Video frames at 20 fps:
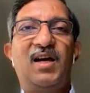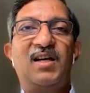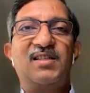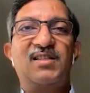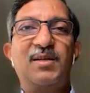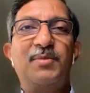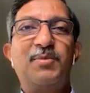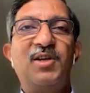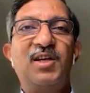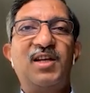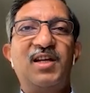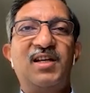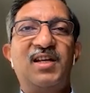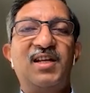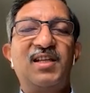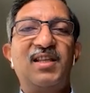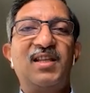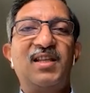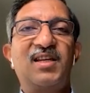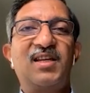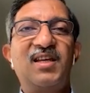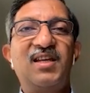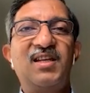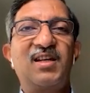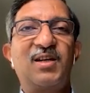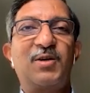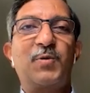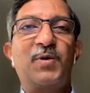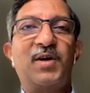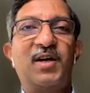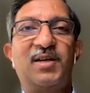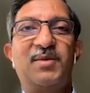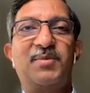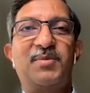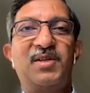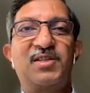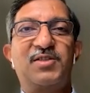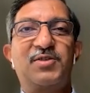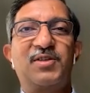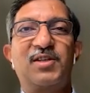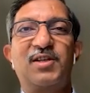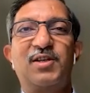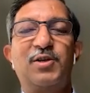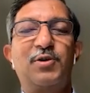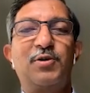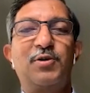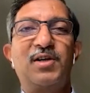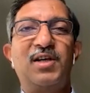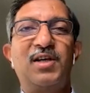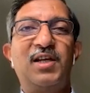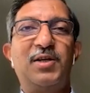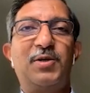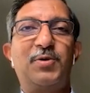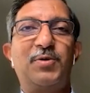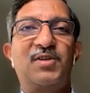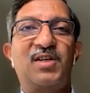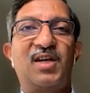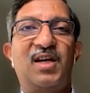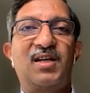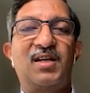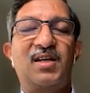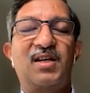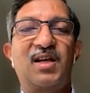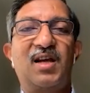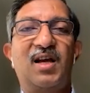simulating the key requirements, so that you don't need to run